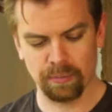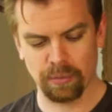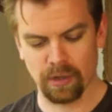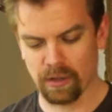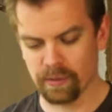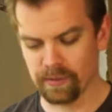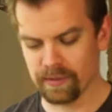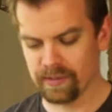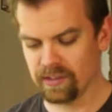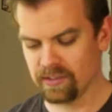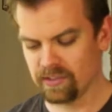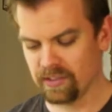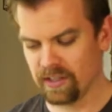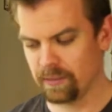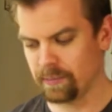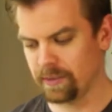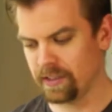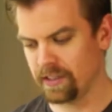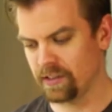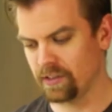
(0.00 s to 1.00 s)
Probably the
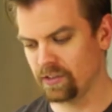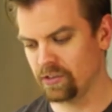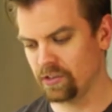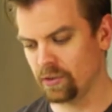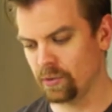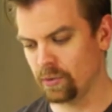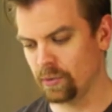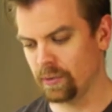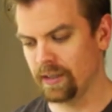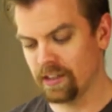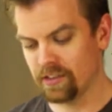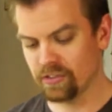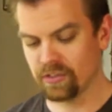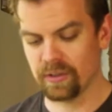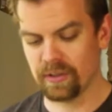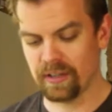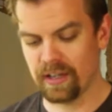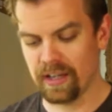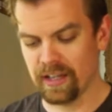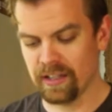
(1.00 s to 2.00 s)
same in here too. This
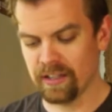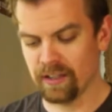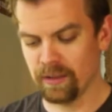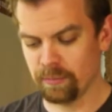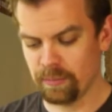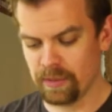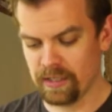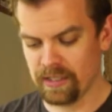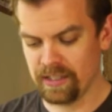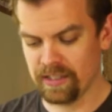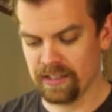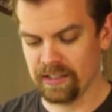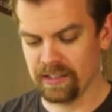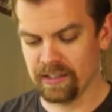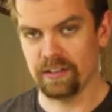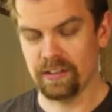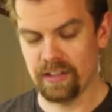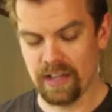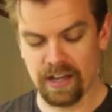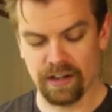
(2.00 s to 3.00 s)
could end up being
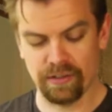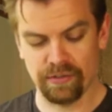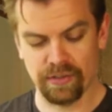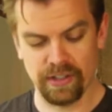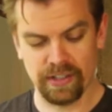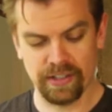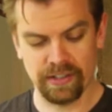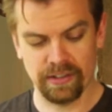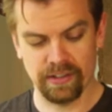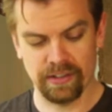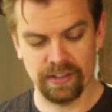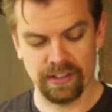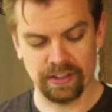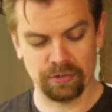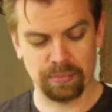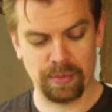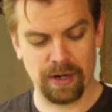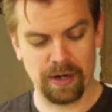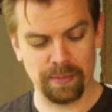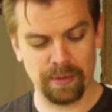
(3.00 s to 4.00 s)
not a very good
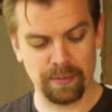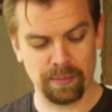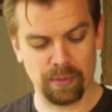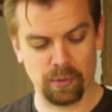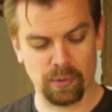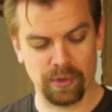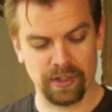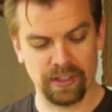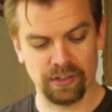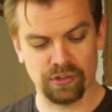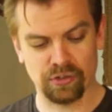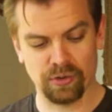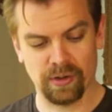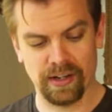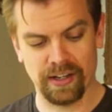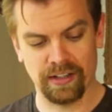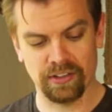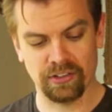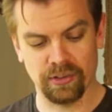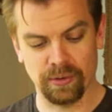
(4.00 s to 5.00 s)
experiment, but we're going to
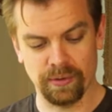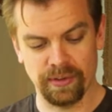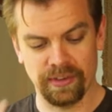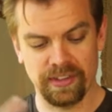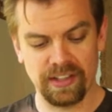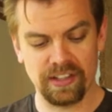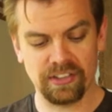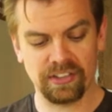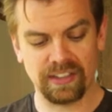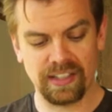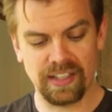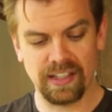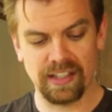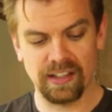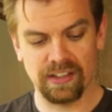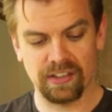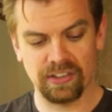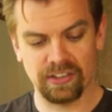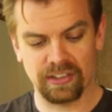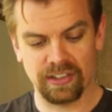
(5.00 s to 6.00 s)
try. So this
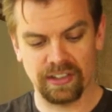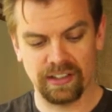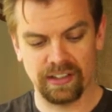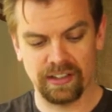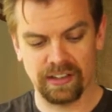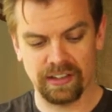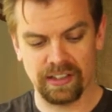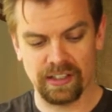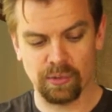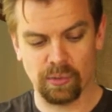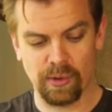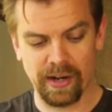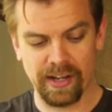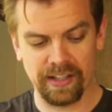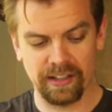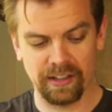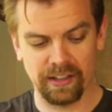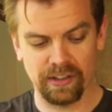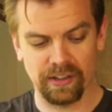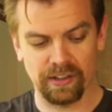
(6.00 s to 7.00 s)
is the
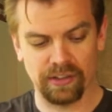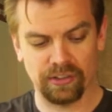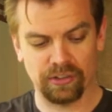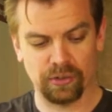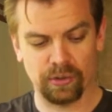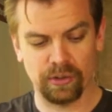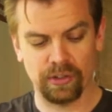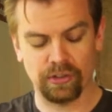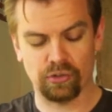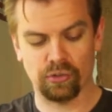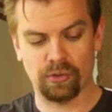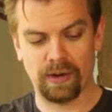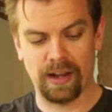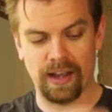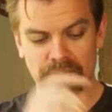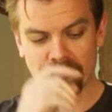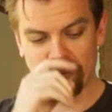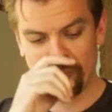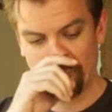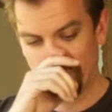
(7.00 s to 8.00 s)
regular sort of
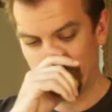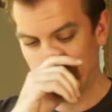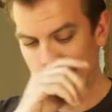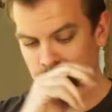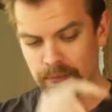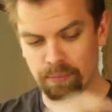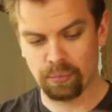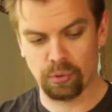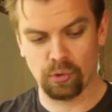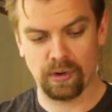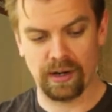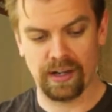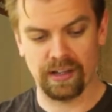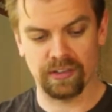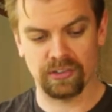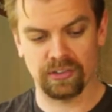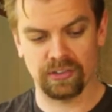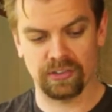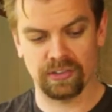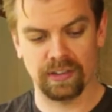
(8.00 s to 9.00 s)
travel
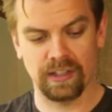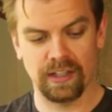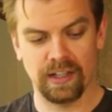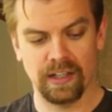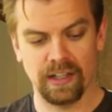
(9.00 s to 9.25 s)
press.